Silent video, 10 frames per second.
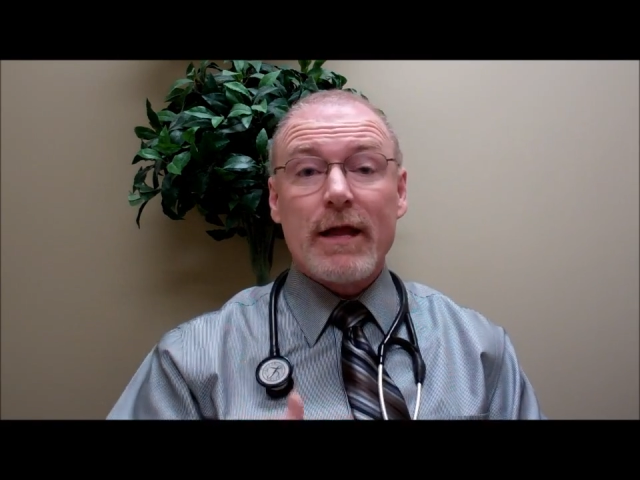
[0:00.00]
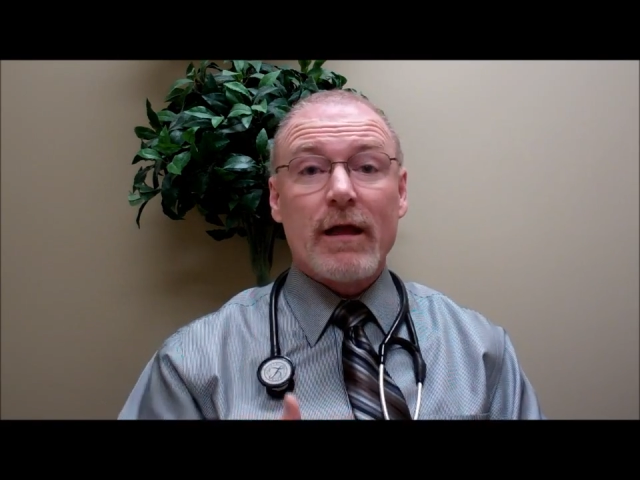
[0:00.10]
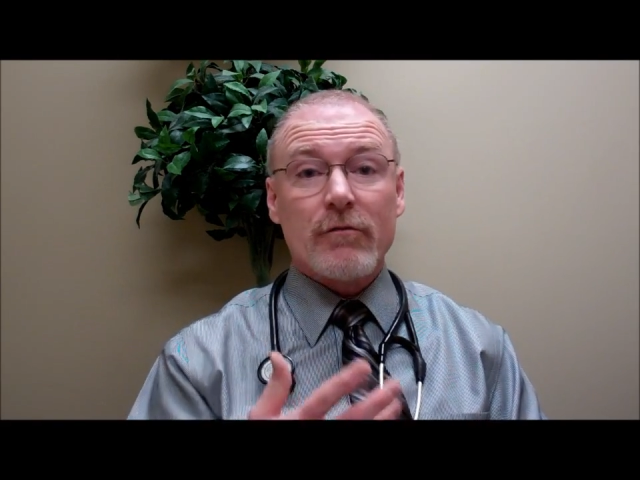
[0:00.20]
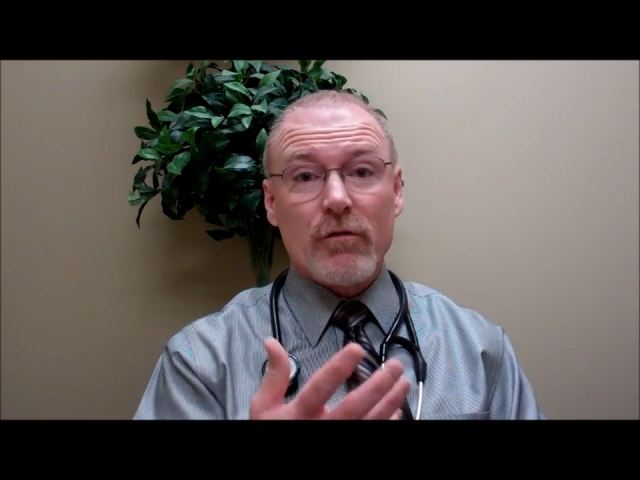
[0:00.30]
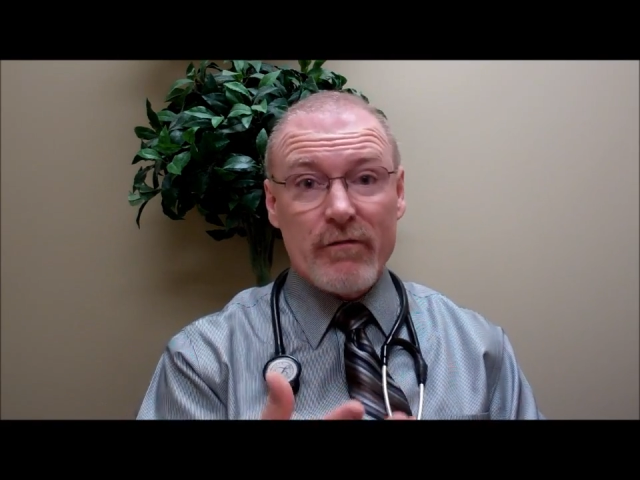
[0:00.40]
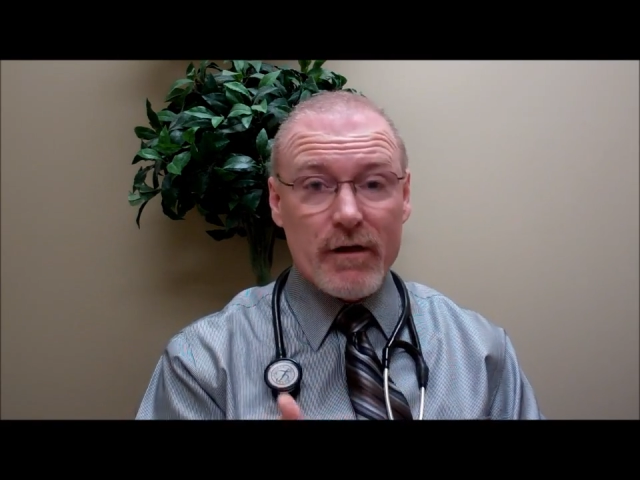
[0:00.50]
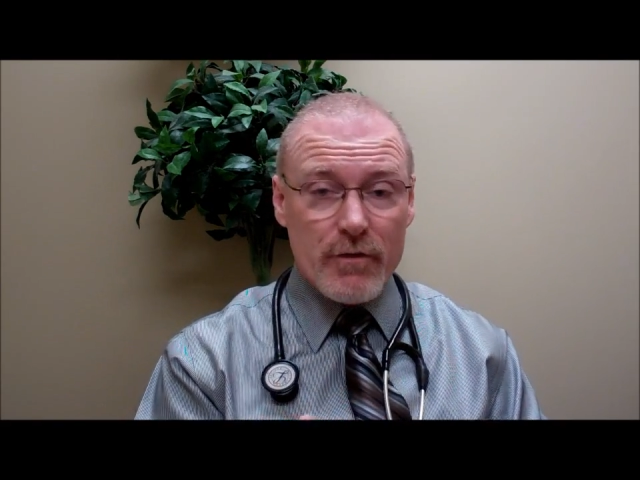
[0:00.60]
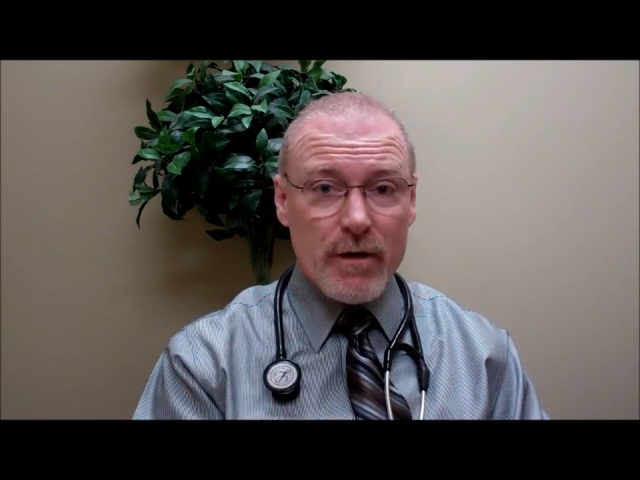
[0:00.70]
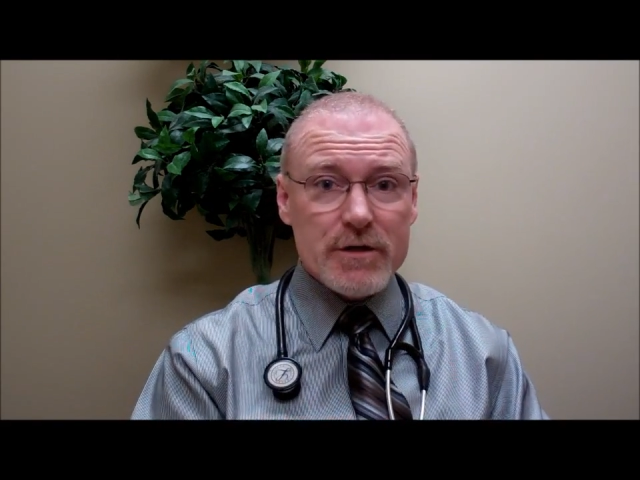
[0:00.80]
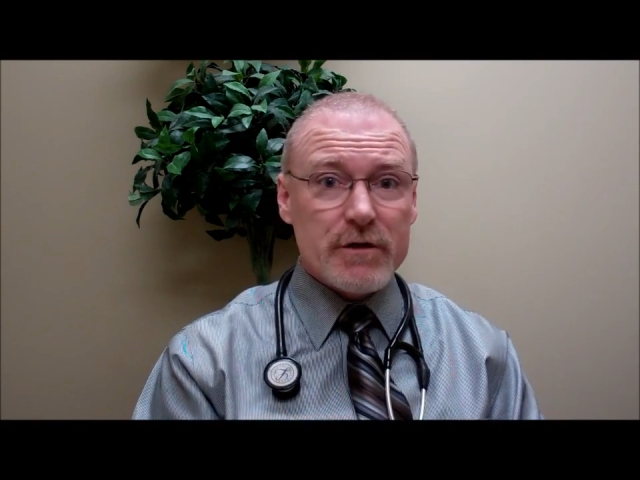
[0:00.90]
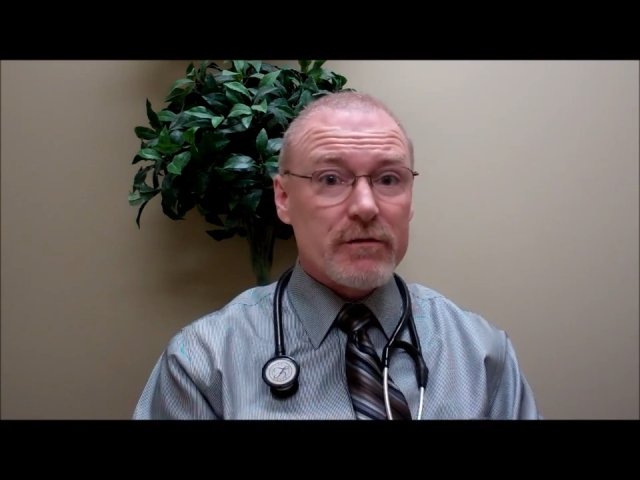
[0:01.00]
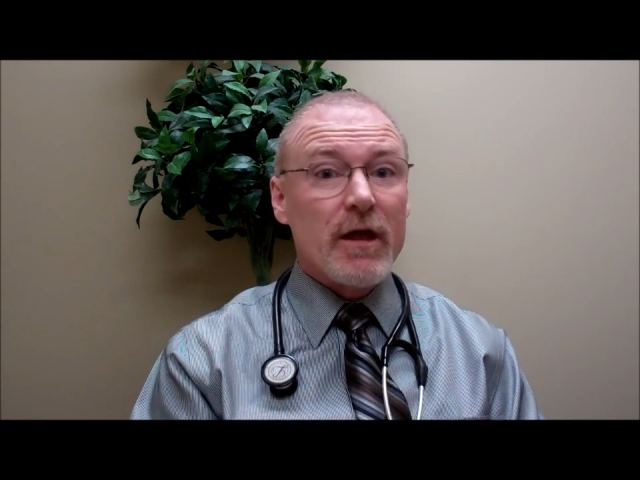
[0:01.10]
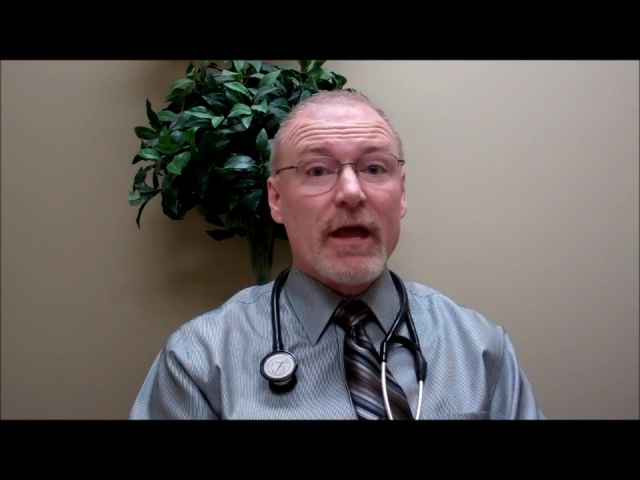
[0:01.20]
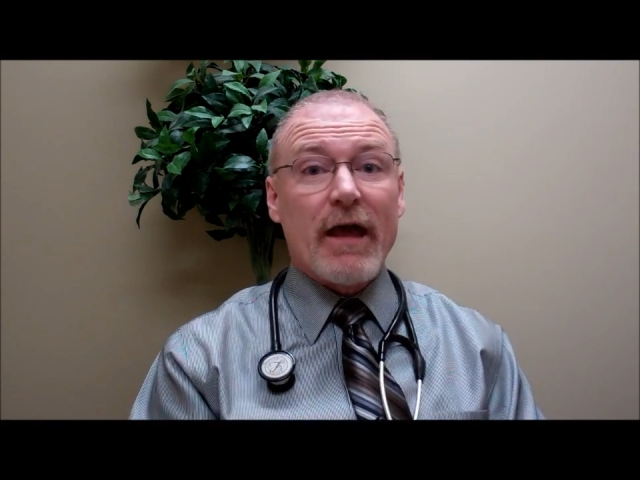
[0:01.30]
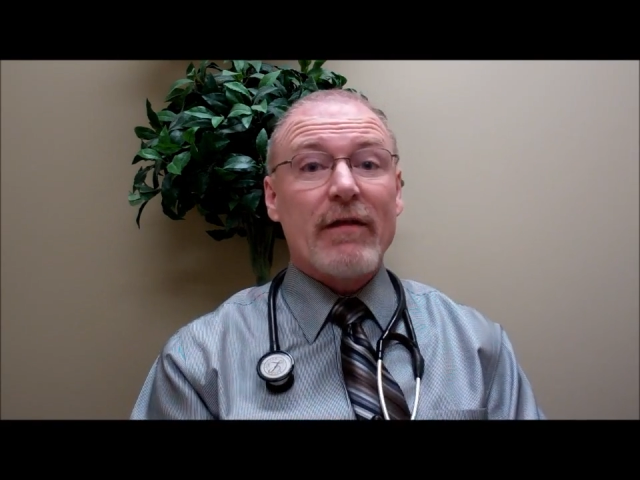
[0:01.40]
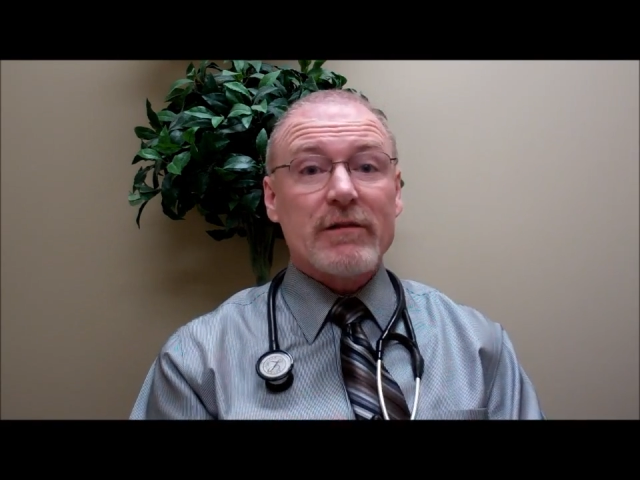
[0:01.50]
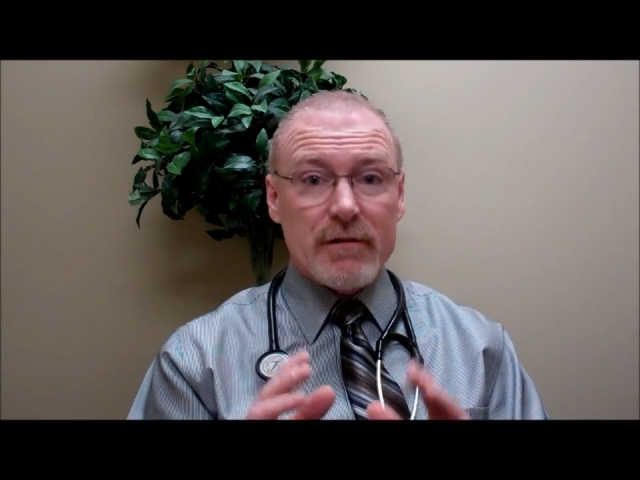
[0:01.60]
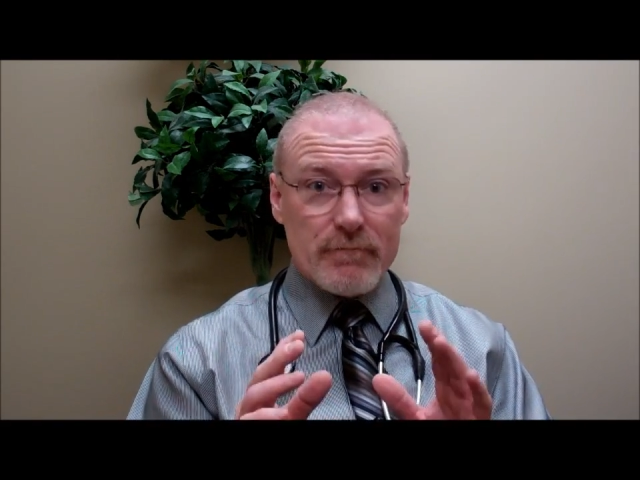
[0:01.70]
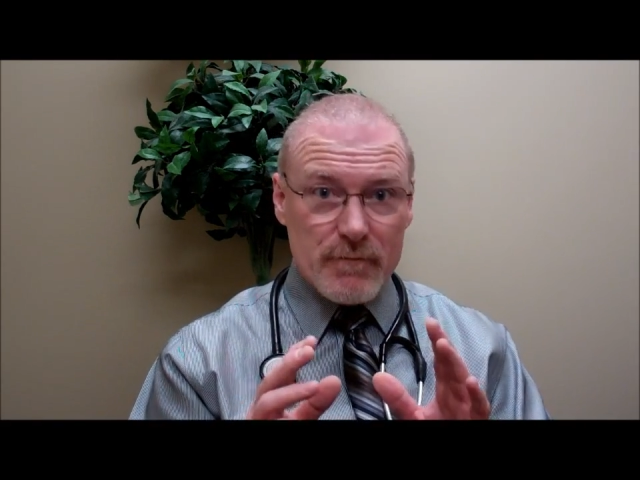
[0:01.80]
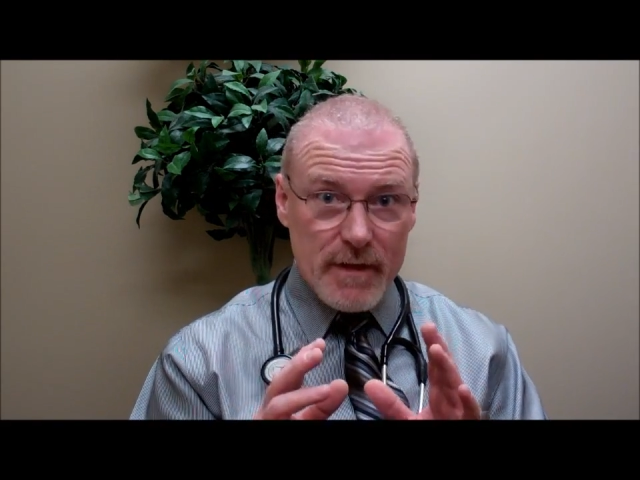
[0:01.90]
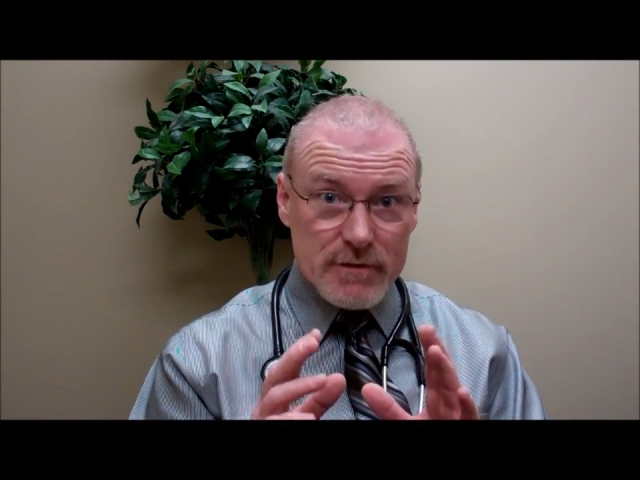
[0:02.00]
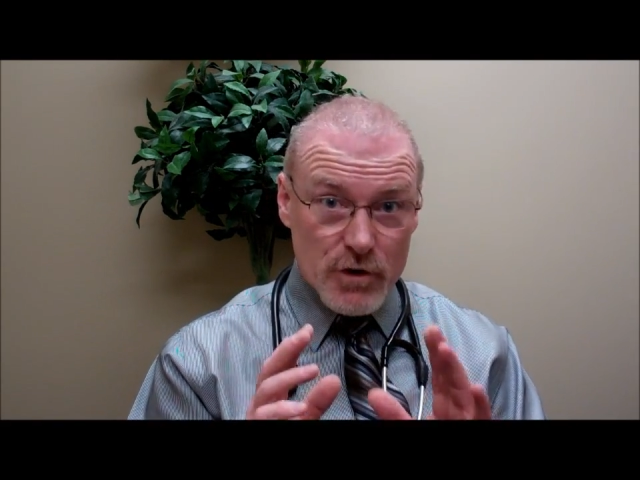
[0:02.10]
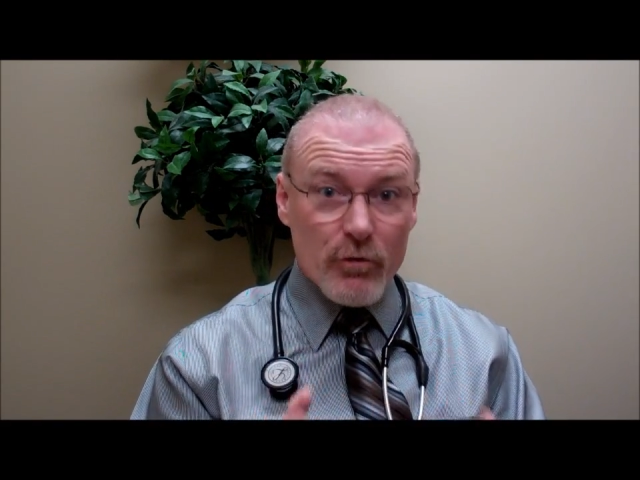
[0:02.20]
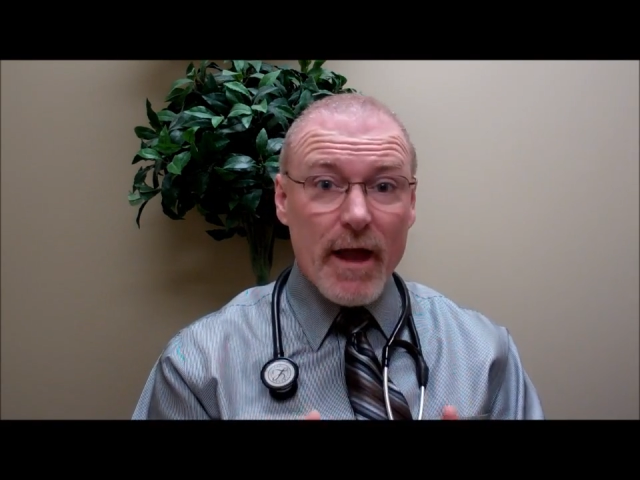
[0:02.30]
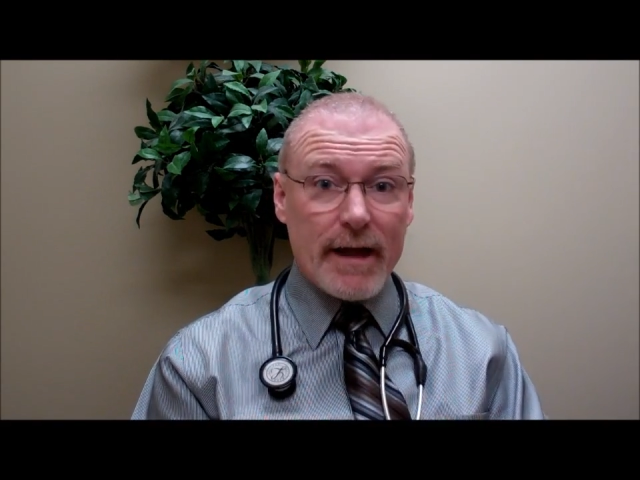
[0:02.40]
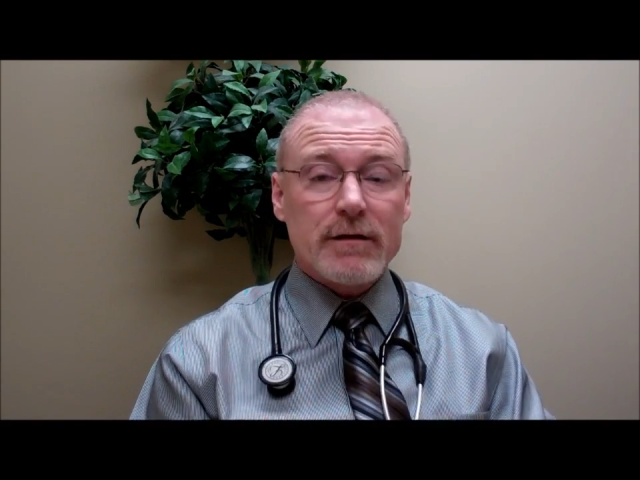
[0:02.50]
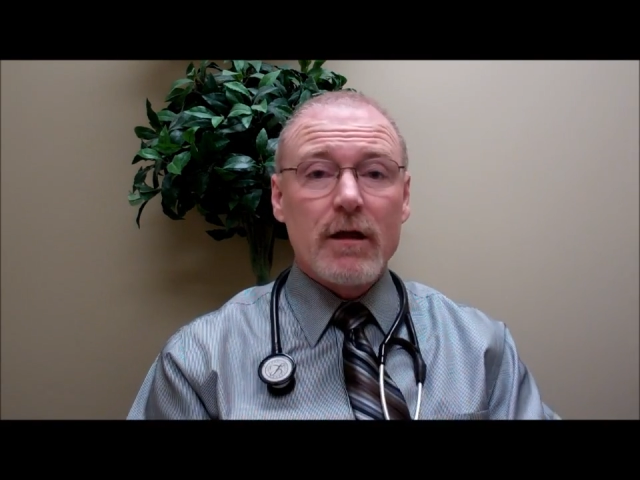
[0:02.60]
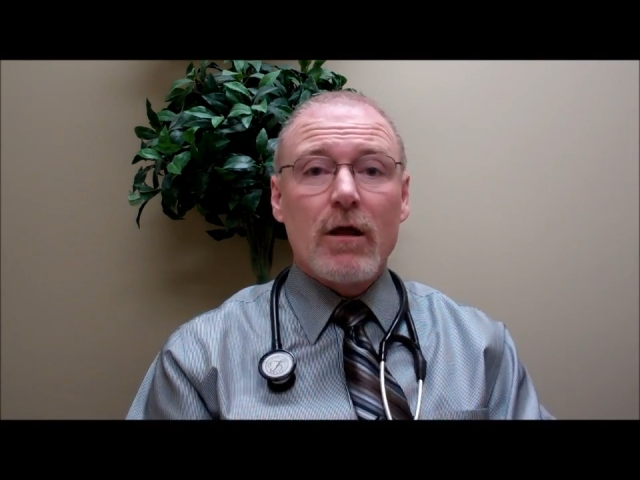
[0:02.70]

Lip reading: cancer evaluations? And that's correct.